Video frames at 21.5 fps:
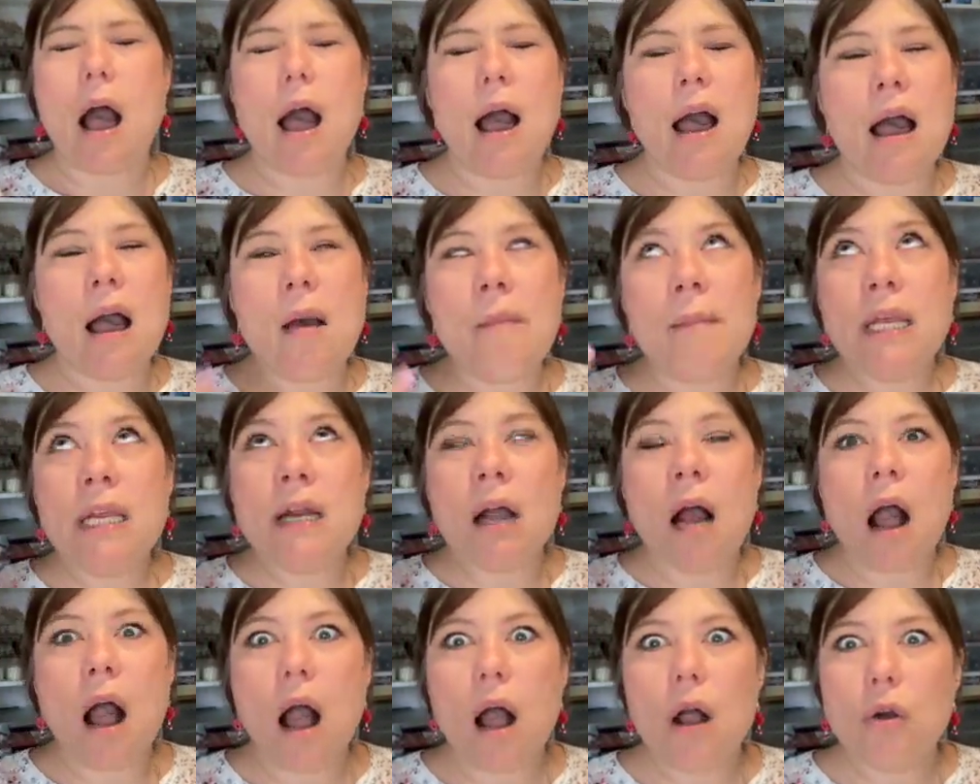I mean,
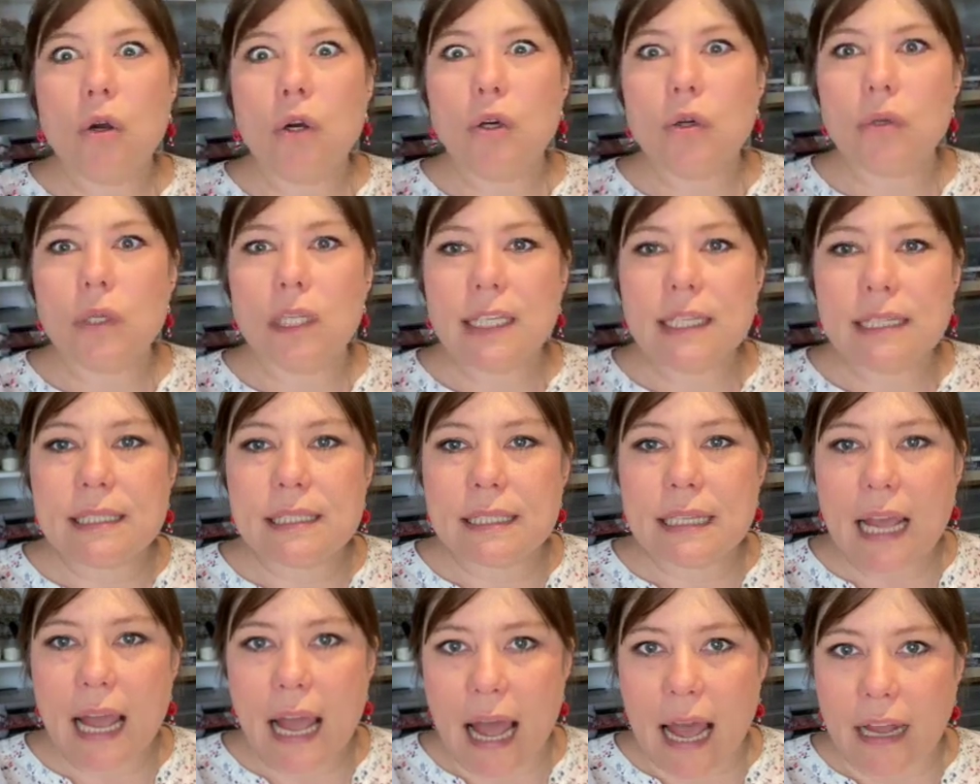how cool is
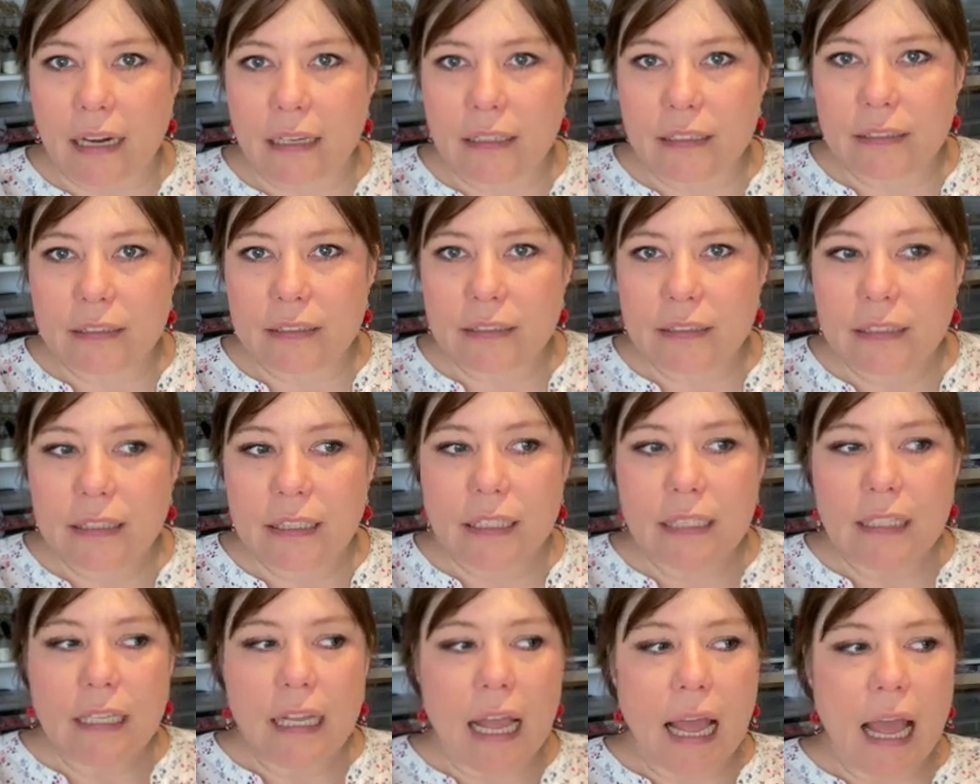that?
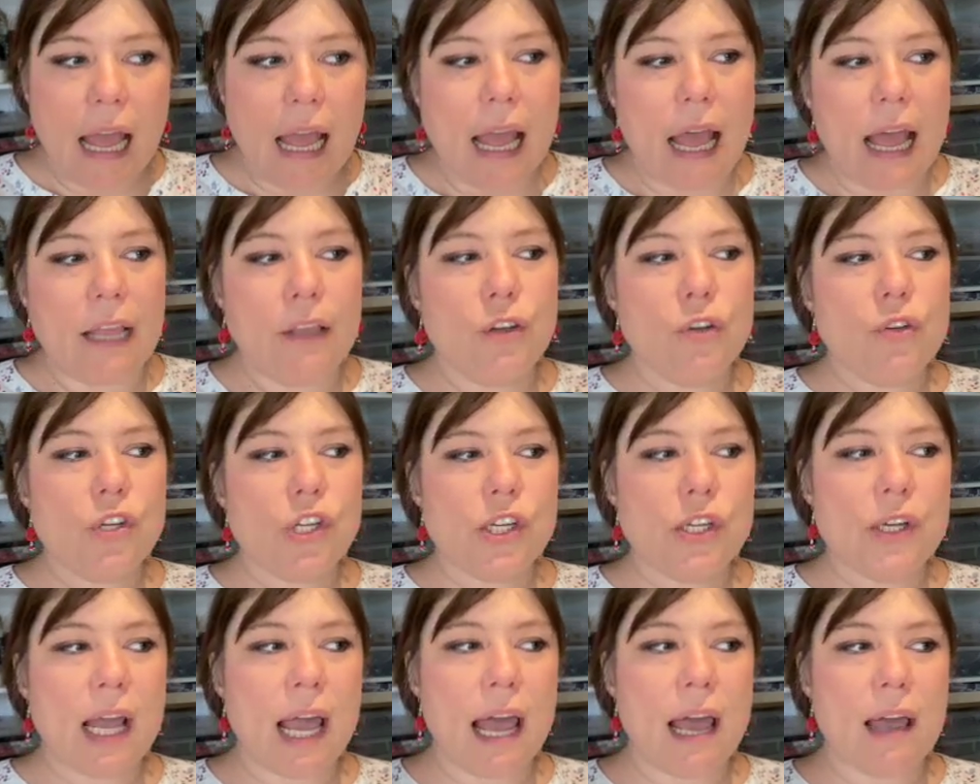I used
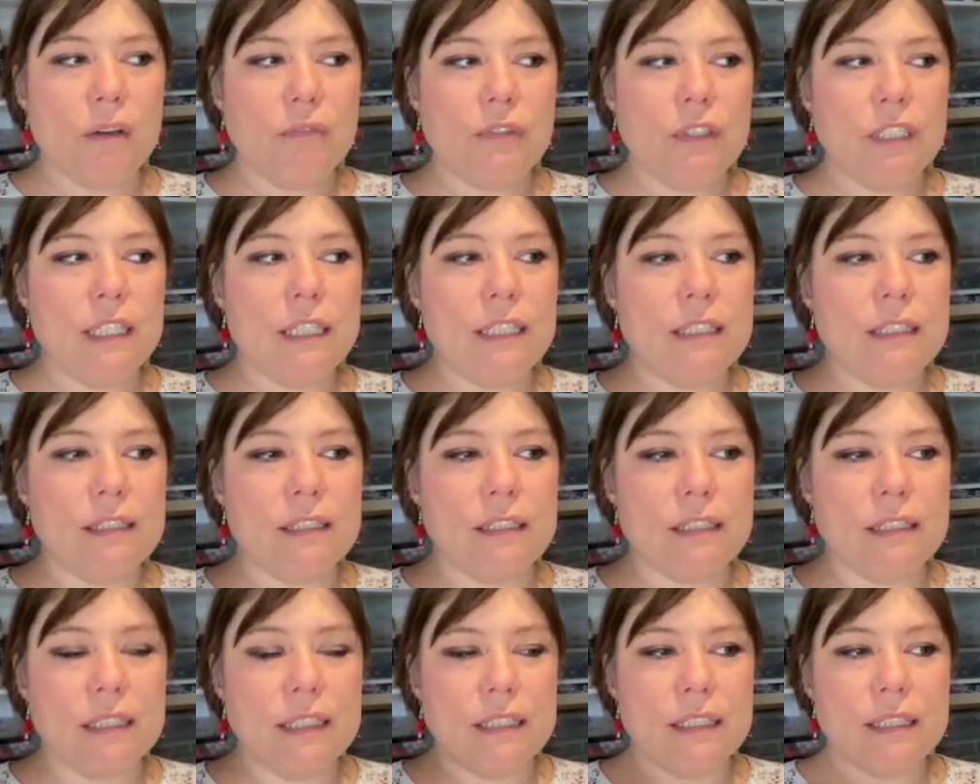to have these
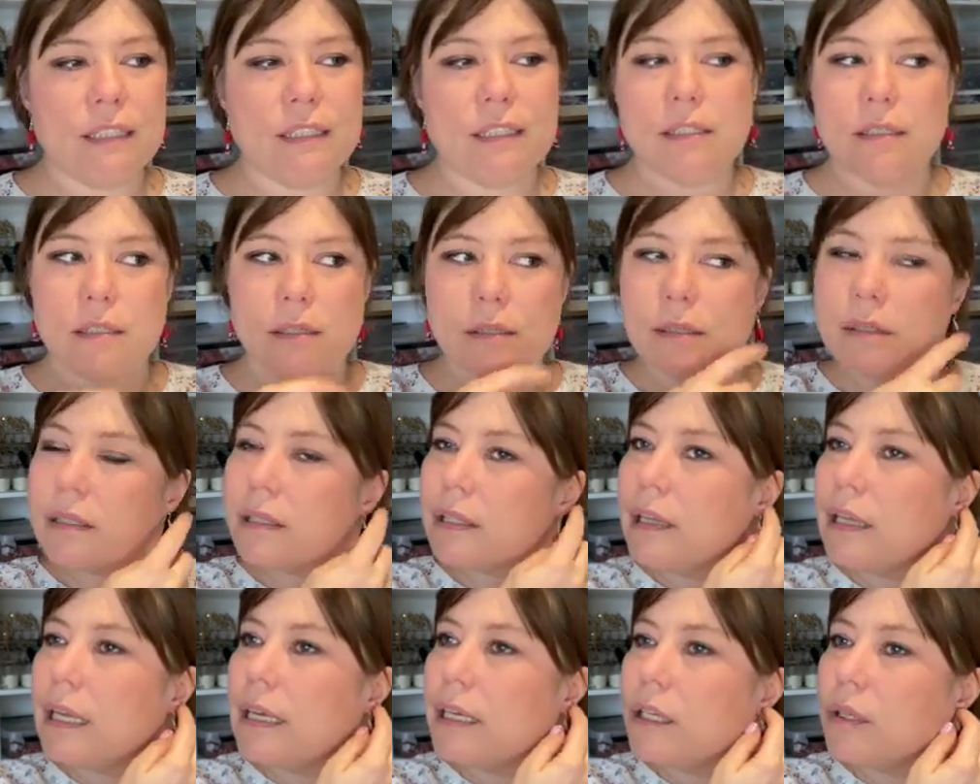
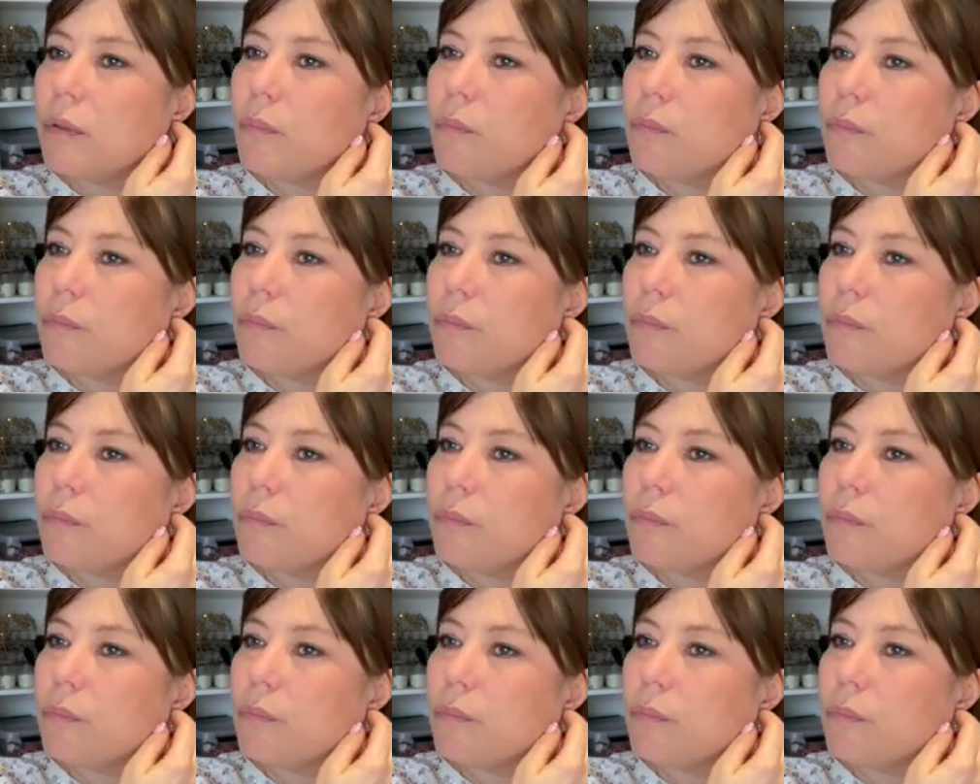like